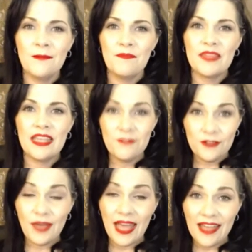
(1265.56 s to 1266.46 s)
If you
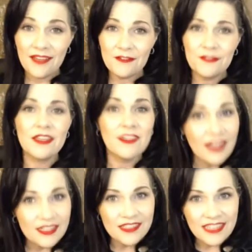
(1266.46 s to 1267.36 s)
have,
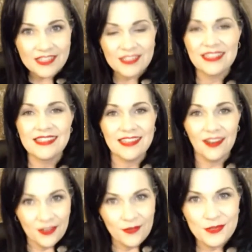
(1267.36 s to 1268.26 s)
congratulations. Are
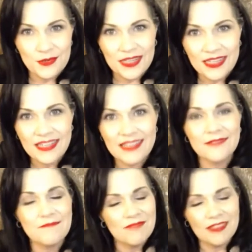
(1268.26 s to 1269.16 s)
you enjoying it?
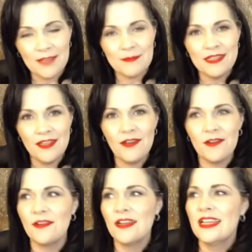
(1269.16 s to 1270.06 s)
Let me
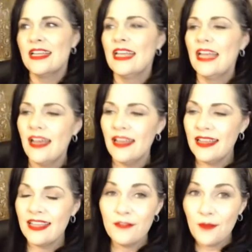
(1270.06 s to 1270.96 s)
know.
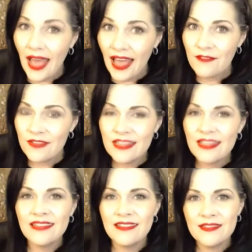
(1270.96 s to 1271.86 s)
If you haven't,
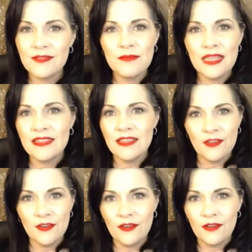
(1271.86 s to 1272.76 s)
it doesn't mean that
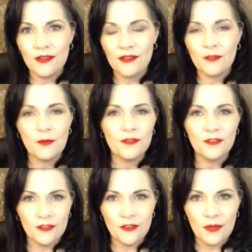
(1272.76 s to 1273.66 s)
you're supposed to
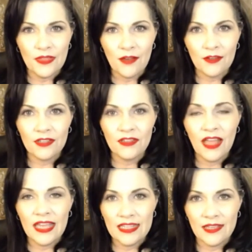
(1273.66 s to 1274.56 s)
do without good
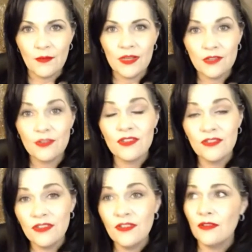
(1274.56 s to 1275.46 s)
lighting. What you can
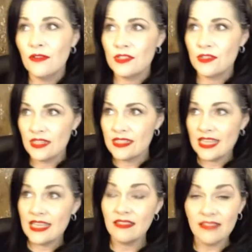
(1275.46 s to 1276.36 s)
do is you can
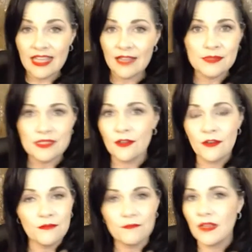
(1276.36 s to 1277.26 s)
take lamps that
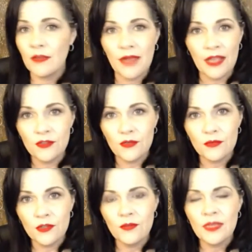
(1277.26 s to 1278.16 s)
are around your
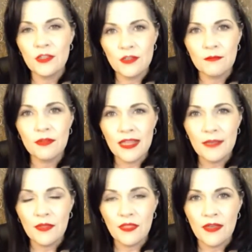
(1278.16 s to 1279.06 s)
room and you can play
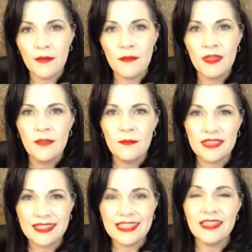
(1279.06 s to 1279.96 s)
with them. But the
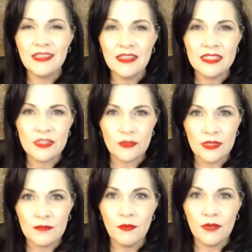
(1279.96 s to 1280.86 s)
key is
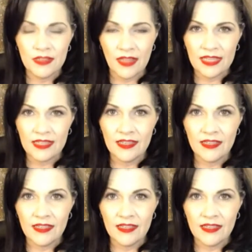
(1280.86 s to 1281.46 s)
3-point lighting.